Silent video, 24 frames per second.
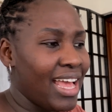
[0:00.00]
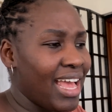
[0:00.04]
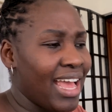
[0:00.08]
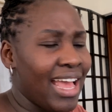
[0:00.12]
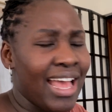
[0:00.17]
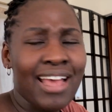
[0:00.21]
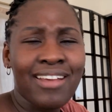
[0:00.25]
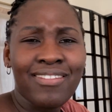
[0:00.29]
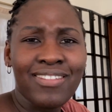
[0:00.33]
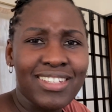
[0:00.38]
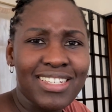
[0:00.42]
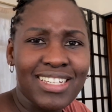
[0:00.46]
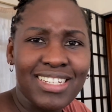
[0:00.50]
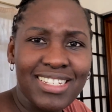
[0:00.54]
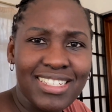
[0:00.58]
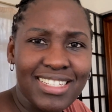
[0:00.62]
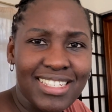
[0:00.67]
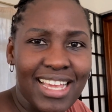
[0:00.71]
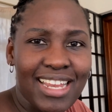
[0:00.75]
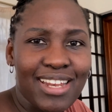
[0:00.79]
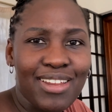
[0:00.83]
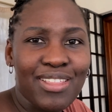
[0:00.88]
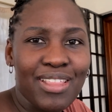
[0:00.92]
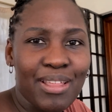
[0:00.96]
I haven't yet
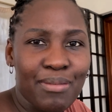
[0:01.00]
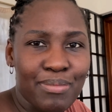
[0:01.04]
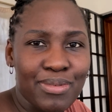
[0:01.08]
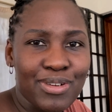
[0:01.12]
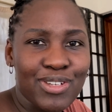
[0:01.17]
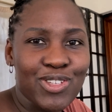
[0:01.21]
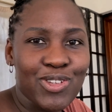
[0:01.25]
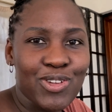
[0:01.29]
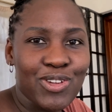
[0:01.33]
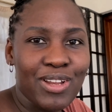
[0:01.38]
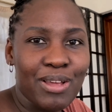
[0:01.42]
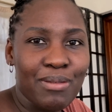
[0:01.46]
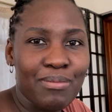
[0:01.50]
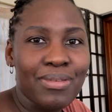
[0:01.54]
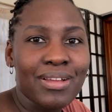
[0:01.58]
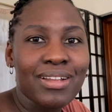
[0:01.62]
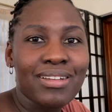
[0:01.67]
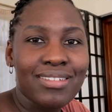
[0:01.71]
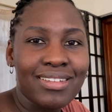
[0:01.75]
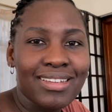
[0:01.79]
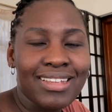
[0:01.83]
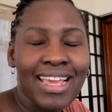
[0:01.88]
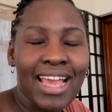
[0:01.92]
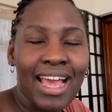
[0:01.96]
decided the persona,
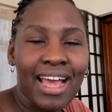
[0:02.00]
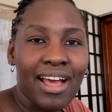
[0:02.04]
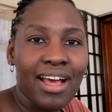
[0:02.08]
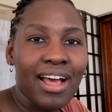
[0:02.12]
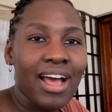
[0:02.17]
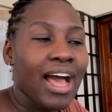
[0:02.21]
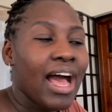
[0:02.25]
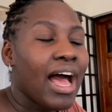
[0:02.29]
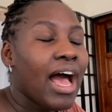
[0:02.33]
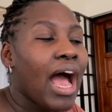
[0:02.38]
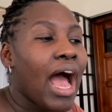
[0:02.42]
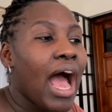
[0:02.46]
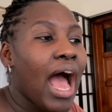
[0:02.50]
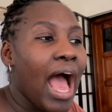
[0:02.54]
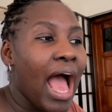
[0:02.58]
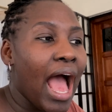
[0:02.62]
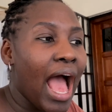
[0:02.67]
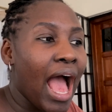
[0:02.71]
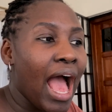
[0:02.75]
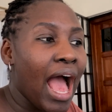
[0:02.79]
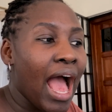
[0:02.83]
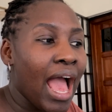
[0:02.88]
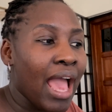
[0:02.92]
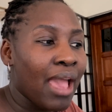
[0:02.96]
but yeah,
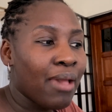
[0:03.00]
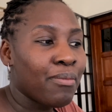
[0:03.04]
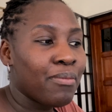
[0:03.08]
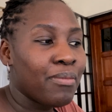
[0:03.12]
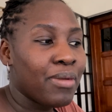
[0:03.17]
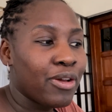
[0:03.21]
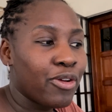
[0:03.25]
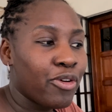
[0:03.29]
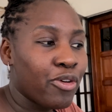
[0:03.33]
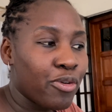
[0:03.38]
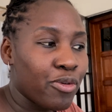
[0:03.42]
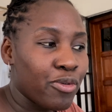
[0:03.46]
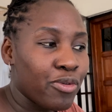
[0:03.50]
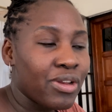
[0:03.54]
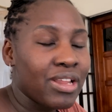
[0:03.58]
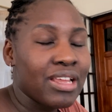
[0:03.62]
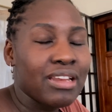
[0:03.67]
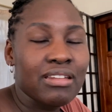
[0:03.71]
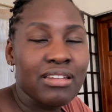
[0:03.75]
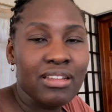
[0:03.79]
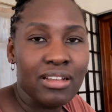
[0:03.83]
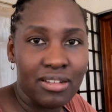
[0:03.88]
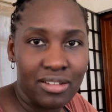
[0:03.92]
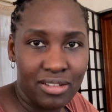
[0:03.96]
I'm a grown
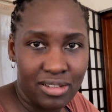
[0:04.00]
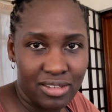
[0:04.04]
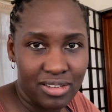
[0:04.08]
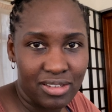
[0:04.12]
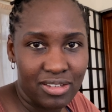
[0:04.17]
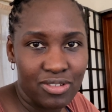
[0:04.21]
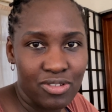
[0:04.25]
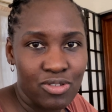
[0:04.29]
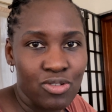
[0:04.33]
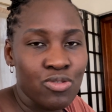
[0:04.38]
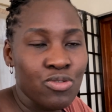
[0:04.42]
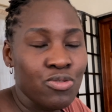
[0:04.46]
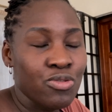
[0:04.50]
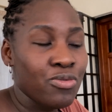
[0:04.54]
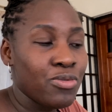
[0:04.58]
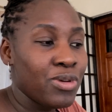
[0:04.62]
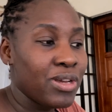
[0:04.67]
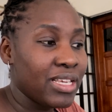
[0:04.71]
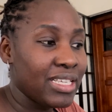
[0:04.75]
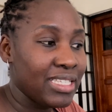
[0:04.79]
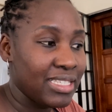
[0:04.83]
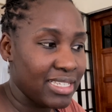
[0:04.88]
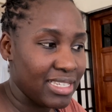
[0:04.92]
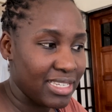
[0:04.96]
adult who
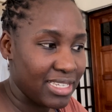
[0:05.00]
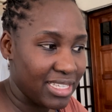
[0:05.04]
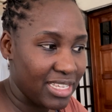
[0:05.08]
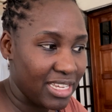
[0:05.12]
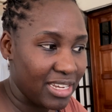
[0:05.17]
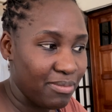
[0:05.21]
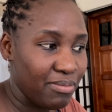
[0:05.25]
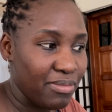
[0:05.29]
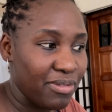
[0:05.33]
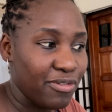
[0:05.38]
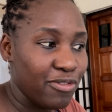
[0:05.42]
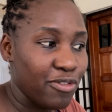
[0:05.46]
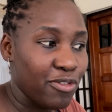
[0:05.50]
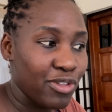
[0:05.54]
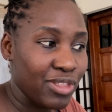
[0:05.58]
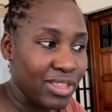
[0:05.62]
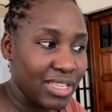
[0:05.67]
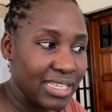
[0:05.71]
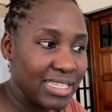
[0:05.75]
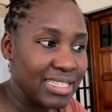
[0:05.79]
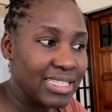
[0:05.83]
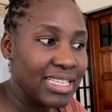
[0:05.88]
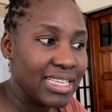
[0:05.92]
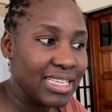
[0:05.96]
existed before
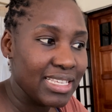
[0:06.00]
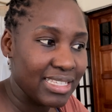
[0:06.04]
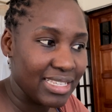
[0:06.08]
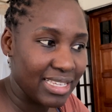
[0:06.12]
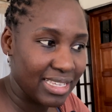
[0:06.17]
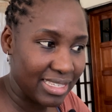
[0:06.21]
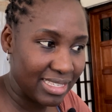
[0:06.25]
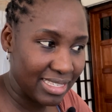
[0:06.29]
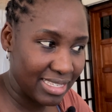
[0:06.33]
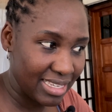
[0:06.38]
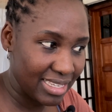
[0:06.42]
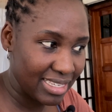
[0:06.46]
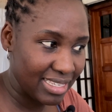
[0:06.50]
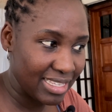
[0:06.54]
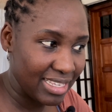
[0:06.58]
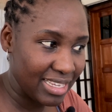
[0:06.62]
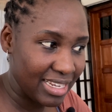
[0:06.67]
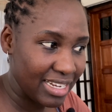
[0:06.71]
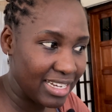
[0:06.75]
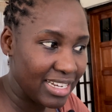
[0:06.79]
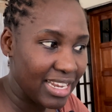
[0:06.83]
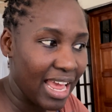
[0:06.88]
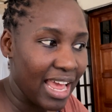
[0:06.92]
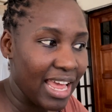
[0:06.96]
these things
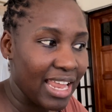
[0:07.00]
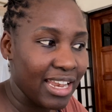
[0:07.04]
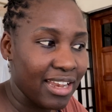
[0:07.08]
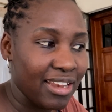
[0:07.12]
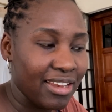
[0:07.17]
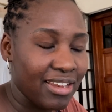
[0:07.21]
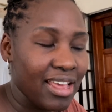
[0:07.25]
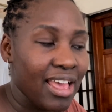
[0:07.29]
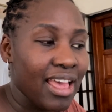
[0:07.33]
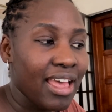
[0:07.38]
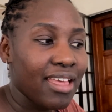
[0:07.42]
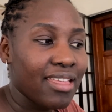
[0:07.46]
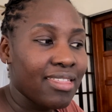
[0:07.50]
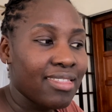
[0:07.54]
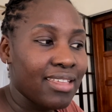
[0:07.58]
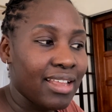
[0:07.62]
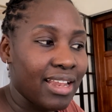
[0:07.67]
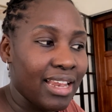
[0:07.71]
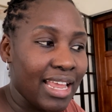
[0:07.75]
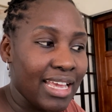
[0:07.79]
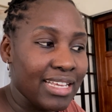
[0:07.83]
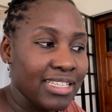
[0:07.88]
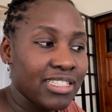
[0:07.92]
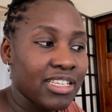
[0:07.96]
existed, and the
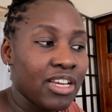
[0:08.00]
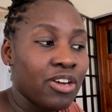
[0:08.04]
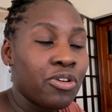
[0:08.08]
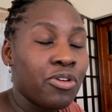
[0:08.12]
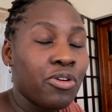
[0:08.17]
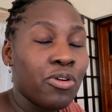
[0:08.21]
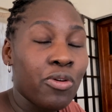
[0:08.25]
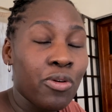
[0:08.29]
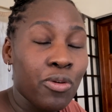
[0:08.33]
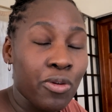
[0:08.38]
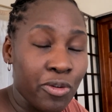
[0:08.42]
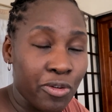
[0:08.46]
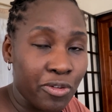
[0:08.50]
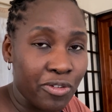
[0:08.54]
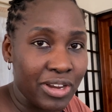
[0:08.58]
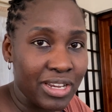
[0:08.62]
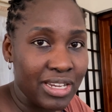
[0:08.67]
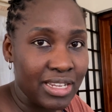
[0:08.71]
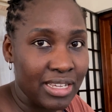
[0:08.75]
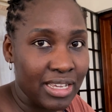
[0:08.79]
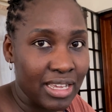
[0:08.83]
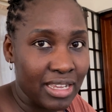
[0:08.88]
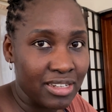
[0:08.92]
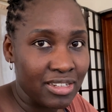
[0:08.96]
lines are
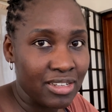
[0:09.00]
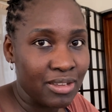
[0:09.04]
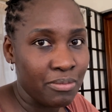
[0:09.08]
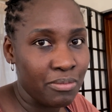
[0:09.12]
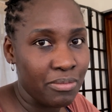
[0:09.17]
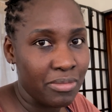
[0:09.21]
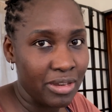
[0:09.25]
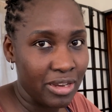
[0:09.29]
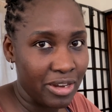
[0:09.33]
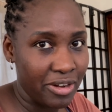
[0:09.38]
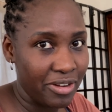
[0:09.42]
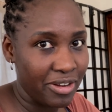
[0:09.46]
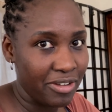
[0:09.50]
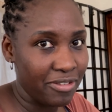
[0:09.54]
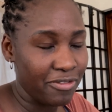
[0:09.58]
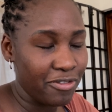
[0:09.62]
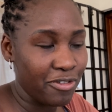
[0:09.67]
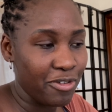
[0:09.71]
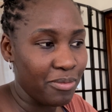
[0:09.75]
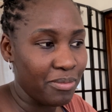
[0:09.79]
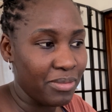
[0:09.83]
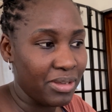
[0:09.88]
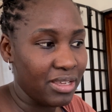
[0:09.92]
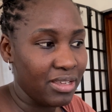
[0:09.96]
already getting blurry
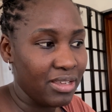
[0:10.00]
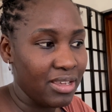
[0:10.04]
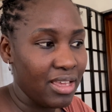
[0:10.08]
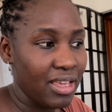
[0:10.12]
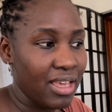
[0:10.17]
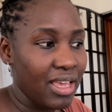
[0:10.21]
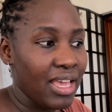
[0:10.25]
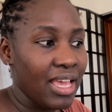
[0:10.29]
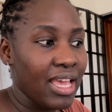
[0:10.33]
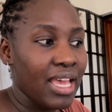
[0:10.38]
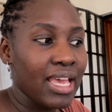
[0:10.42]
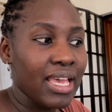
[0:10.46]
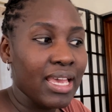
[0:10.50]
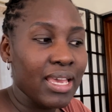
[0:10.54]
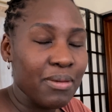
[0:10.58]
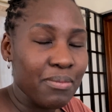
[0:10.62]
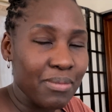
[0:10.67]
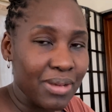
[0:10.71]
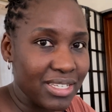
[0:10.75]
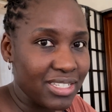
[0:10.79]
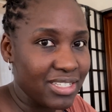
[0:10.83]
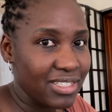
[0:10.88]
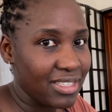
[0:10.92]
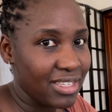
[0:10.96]
for me.
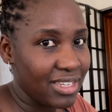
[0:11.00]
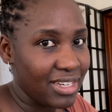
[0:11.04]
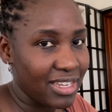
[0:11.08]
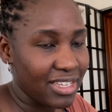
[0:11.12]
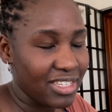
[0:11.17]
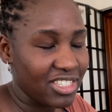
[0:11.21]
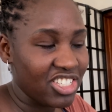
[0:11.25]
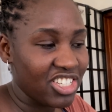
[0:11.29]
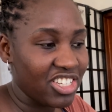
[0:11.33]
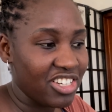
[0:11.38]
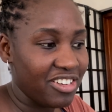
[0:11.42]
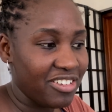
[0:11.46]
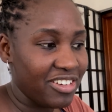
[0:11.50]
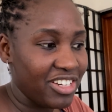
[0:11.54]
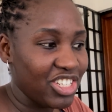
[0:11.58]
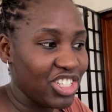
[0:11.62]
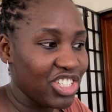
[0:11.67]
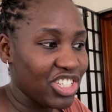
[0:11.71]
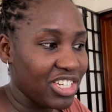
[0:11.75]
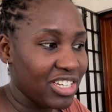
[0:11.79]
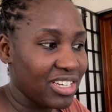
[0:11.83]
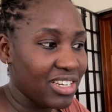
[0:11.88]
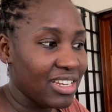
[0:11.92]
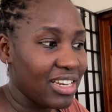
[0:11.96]
Imagine the next
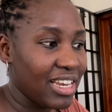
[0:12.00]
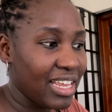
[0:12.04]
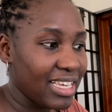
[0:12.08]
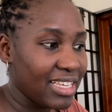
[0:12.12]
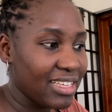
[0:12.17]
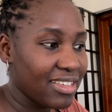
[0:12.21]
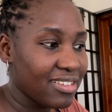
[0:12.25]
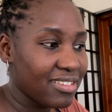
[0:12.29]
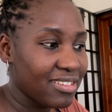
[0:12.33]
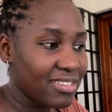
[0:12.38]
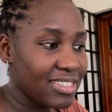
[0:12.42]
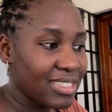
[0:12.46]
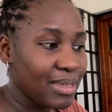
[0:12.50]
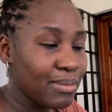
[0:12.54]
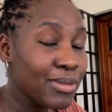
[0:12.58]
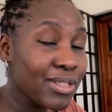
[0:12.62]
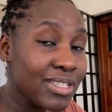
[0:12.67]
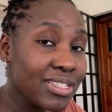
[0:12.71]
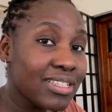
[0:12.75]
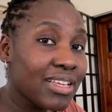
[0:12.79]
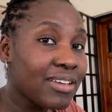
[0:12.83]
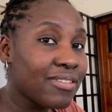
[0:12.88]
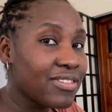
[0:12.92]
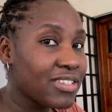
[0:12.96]
generation. Like, some of the
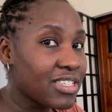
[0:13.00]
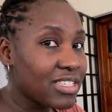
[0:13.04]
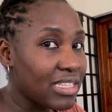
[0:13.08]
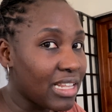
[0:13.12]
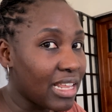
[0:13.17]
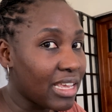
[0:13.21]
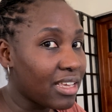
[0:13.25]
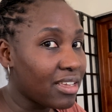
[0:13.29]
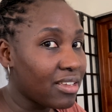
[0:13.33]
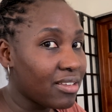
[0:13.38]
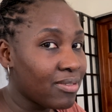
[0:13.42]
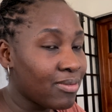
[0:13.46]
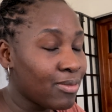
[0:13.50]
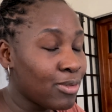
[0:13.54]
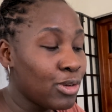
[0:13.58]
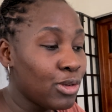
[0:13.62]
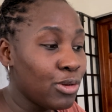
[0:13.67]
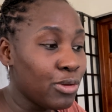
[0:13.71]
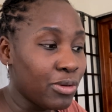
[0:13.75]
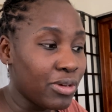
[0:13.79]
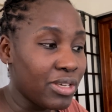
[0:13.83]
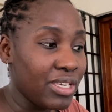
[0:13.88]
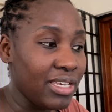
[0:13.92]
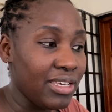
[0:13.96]
stuff is like
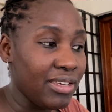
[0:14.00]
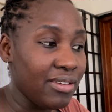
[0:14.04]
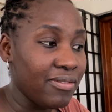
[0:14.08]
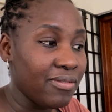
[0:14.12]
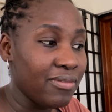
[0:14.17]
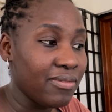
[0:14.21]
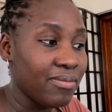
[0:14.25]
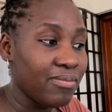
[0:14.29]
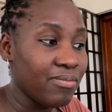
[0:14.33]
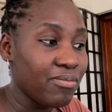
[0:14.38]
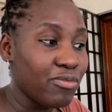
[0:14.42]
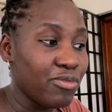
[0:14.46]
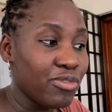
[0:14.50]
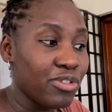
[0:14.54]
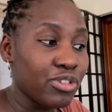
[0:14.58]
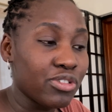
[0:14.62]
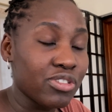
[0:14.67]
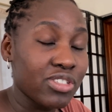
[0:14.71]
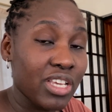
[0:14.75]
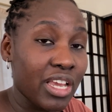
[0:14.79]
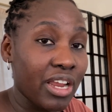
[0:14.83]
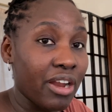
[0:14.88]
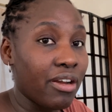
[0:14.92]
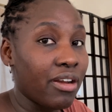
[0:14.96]
low key, real
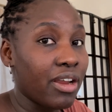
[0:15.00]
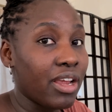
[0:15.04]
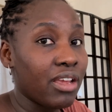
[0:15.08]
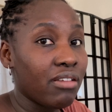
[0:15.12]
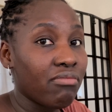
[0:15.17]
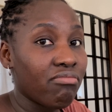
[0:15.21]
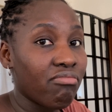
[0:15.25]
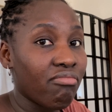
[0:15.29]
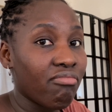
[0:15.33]
scary.